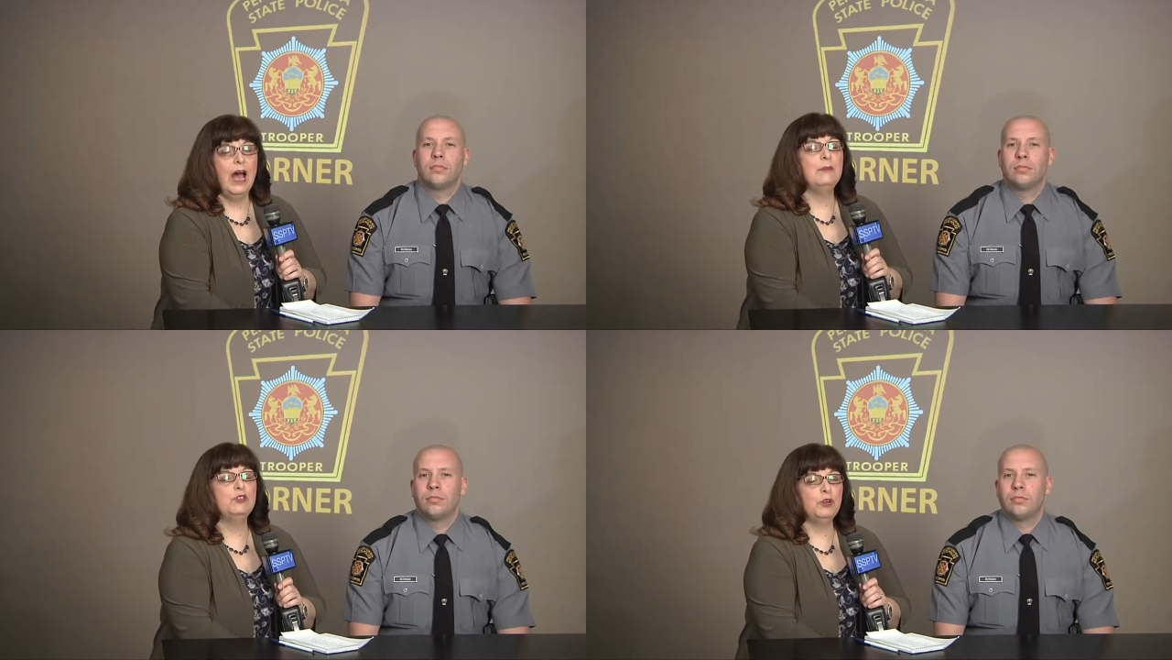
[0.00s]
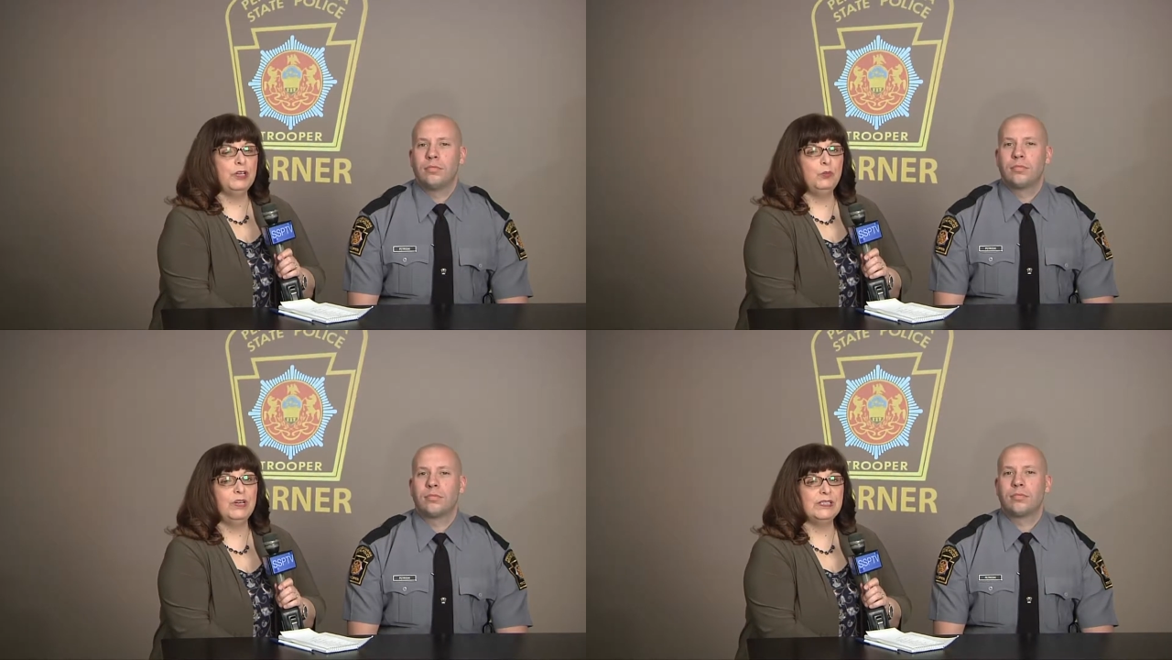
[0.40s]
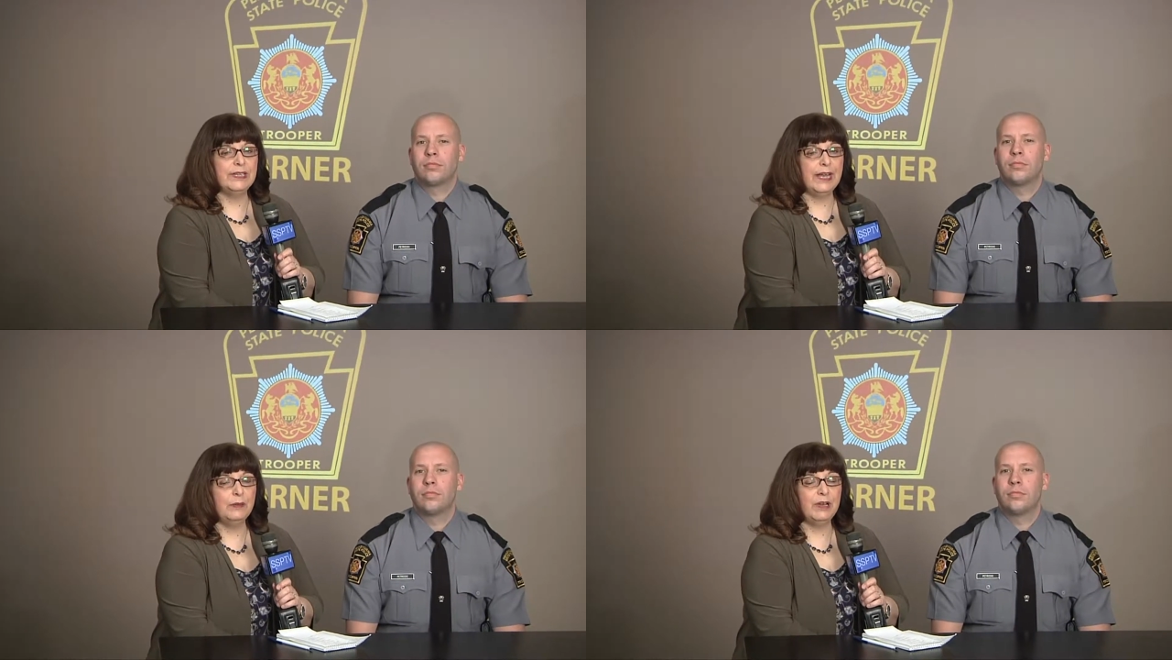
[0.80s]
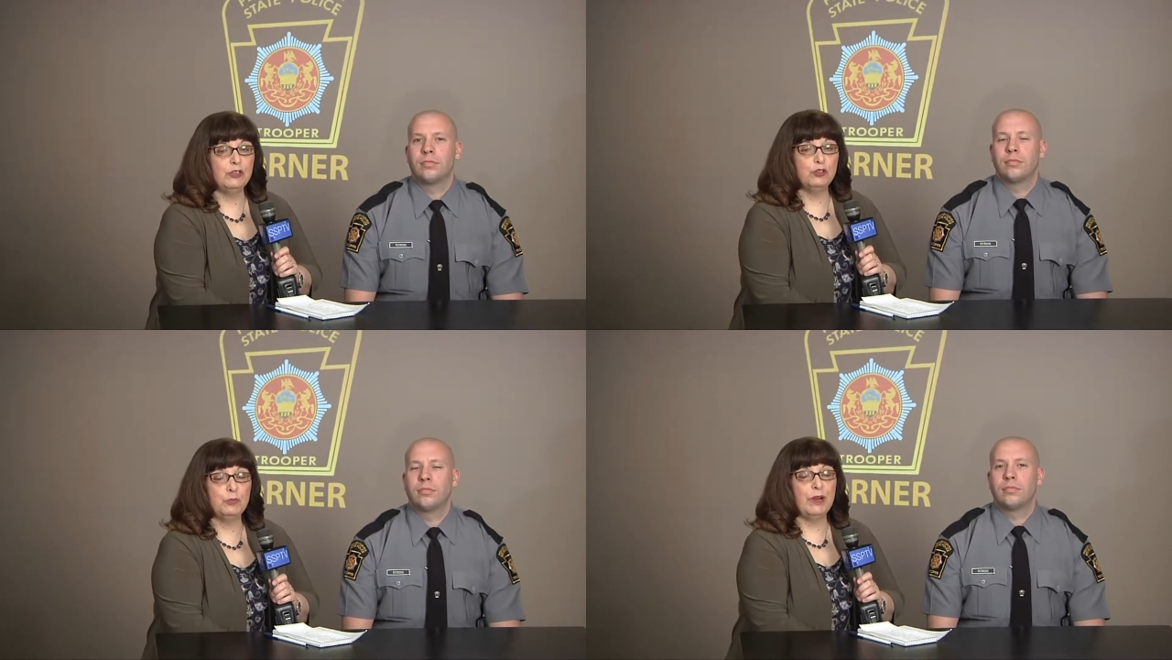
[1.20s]
Speaker 1: I'm joined once again
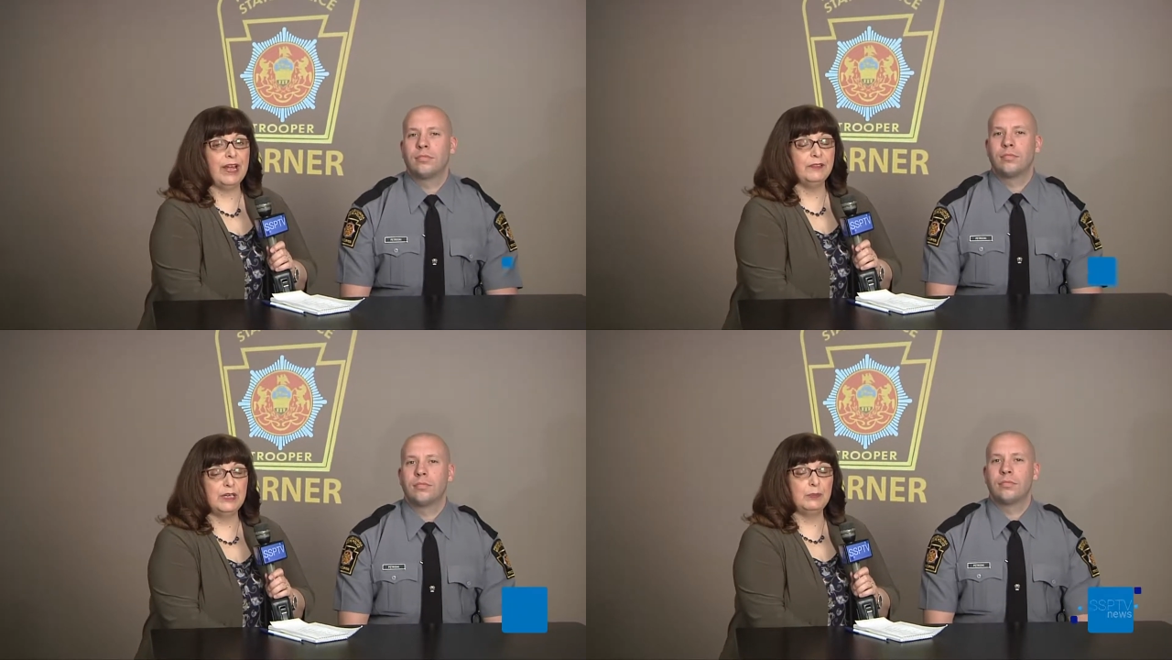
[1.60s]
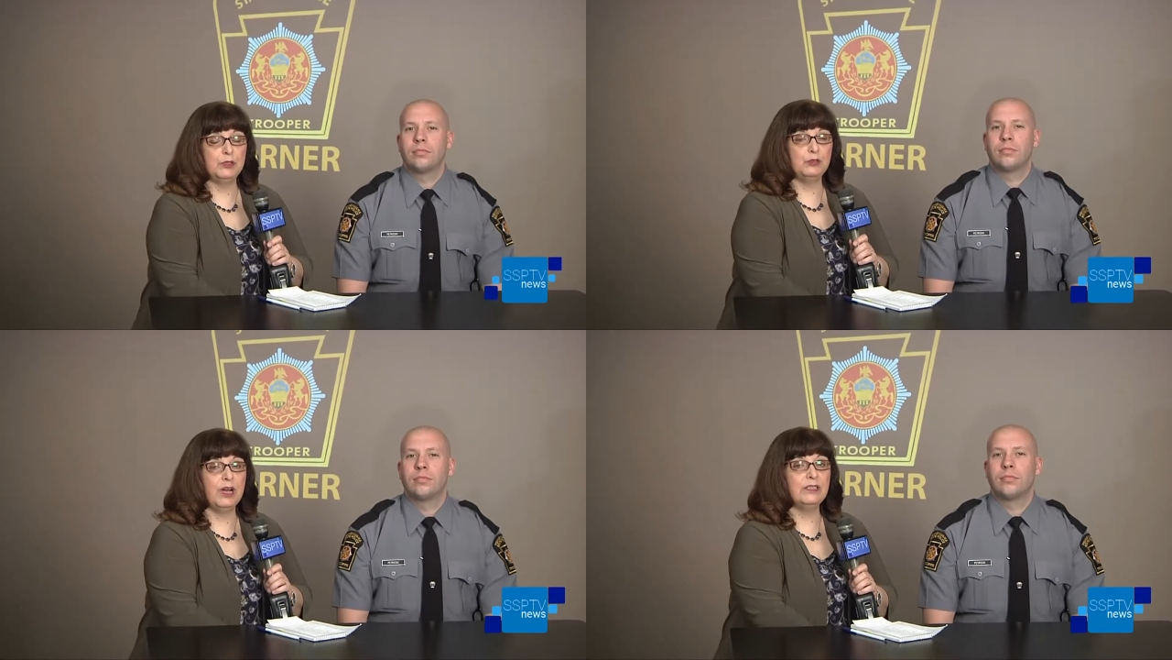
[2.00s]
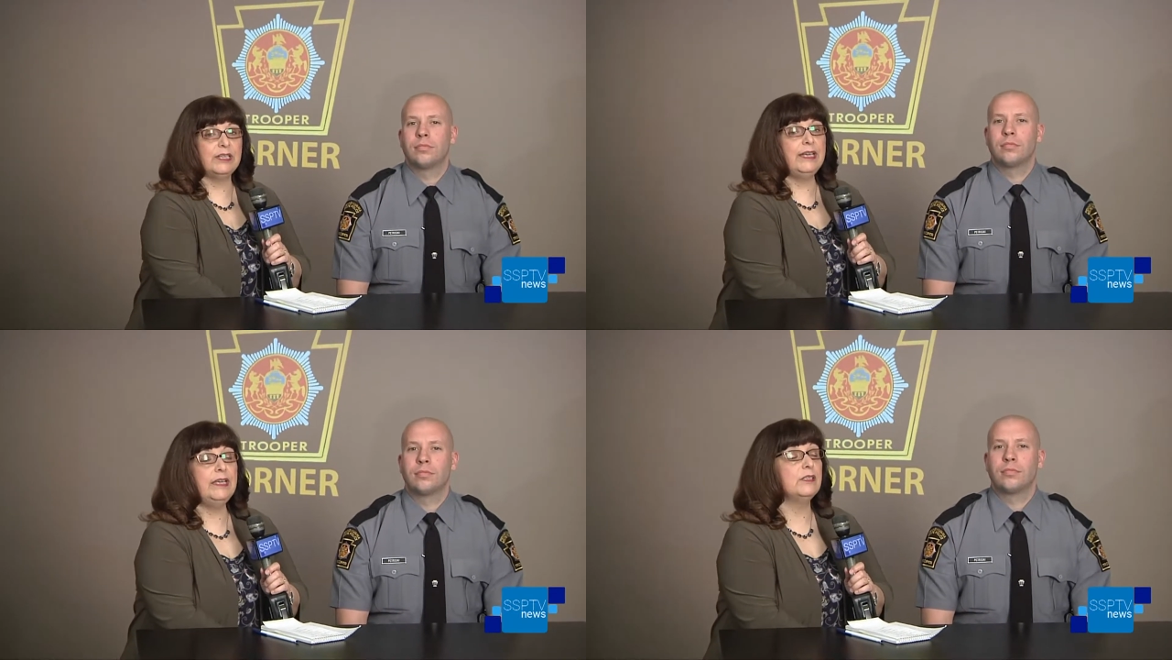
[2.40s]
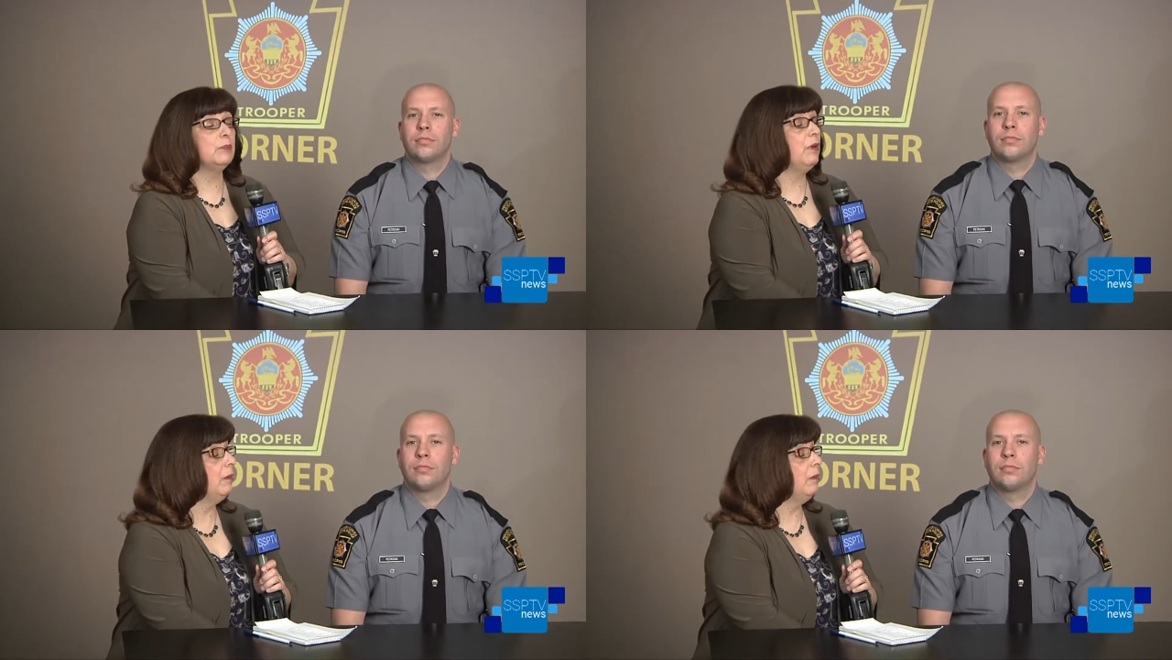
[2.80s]
by Trooper Anthony Petrosky. He is a